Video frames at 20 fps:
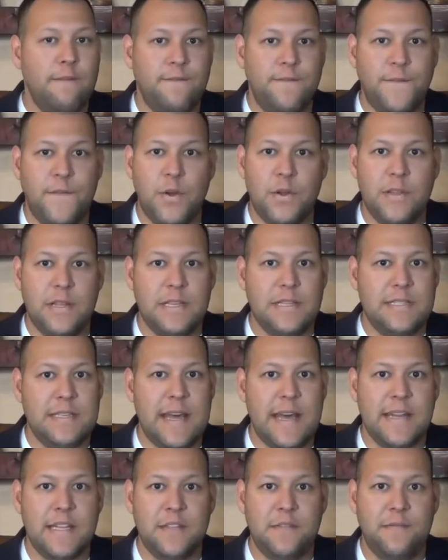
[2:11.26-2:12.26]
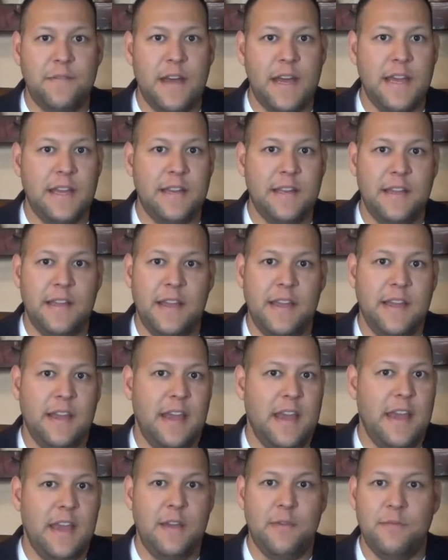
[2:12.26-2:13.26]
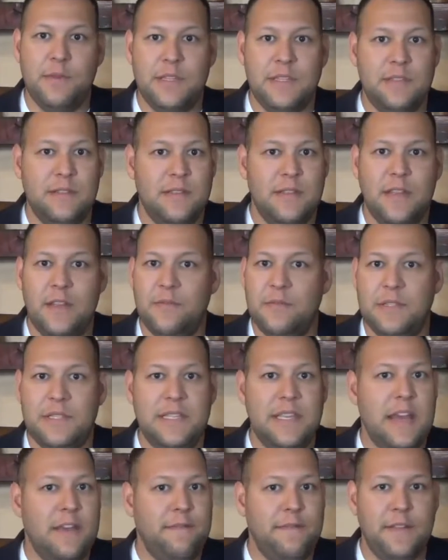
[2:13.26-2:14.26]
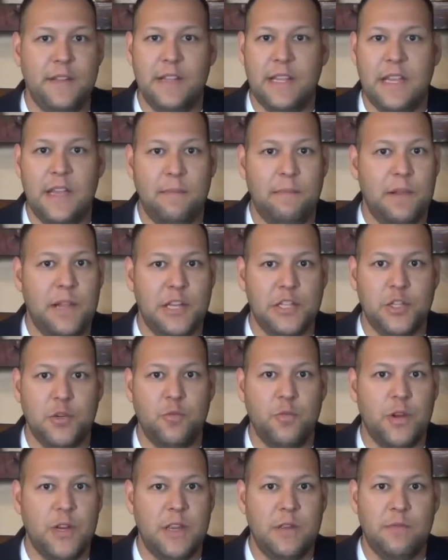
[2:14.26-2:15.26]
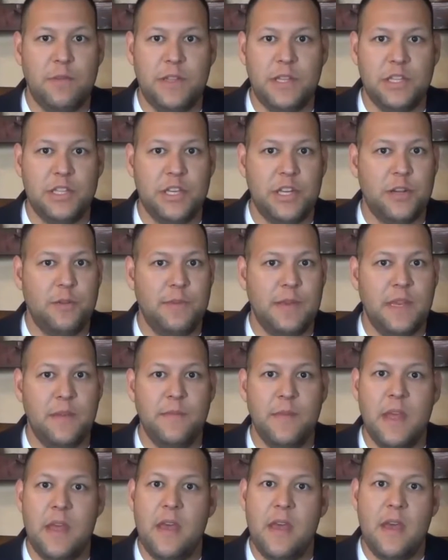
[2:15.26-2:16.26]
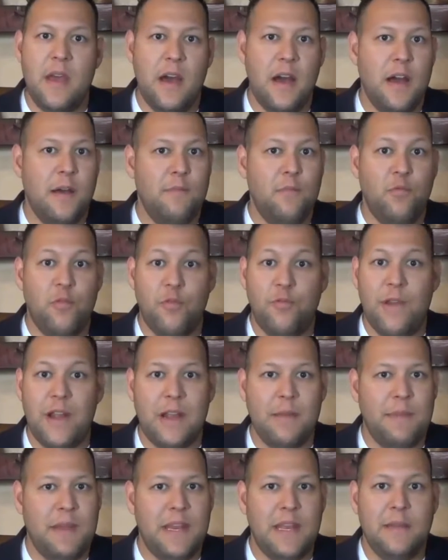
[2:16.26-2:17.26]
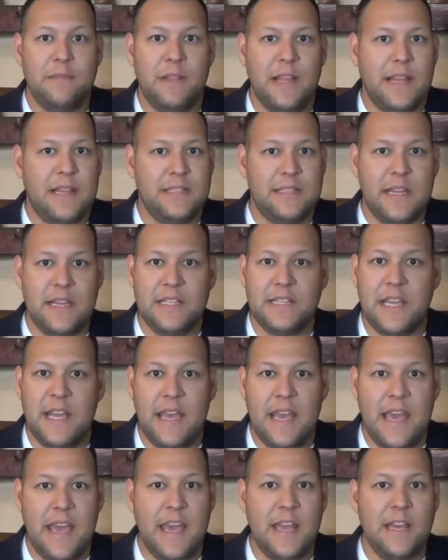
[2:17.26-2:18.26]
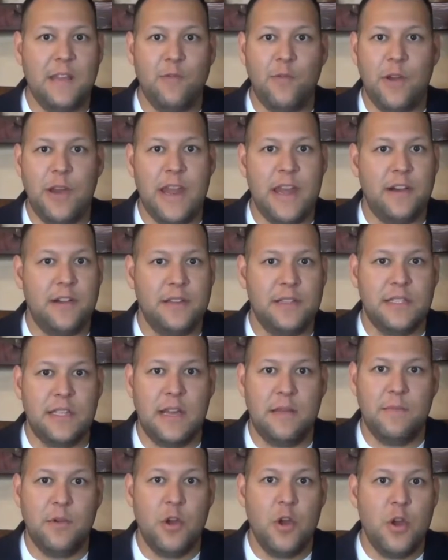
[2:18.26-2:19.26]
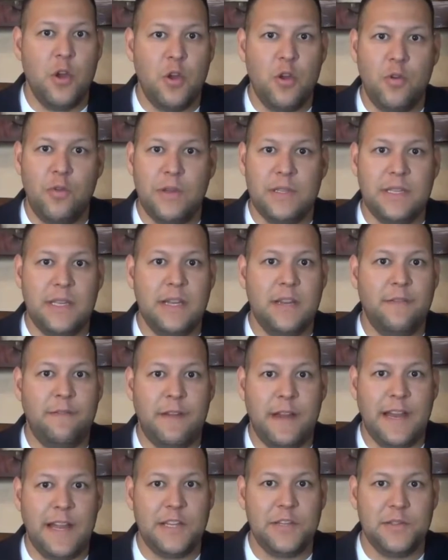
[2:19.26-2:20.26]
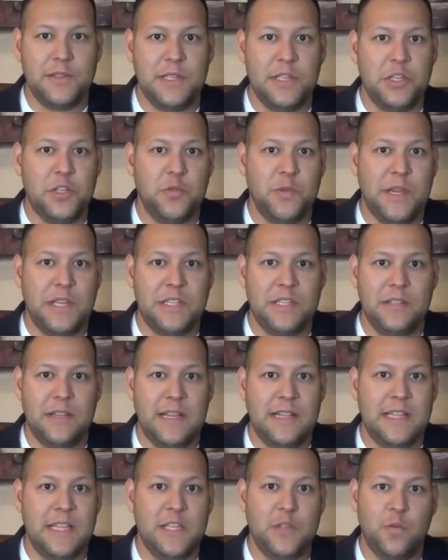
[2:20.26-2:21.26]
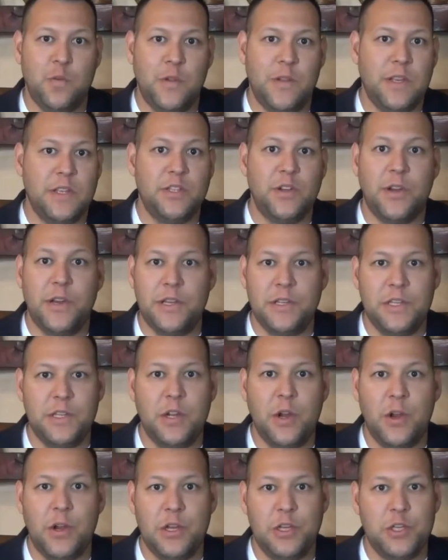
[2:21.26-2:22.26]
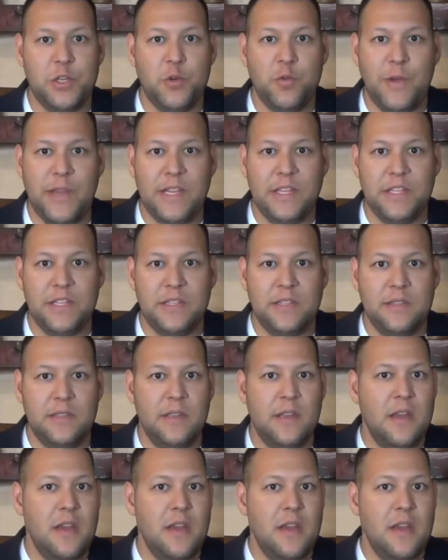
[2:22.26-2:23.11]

Fully satisfied. It was definitely a pleasure working with the gentleman. Would recommend him, like I said, to anyone else who is in a financial situation like this where they're starting to garnish your wages.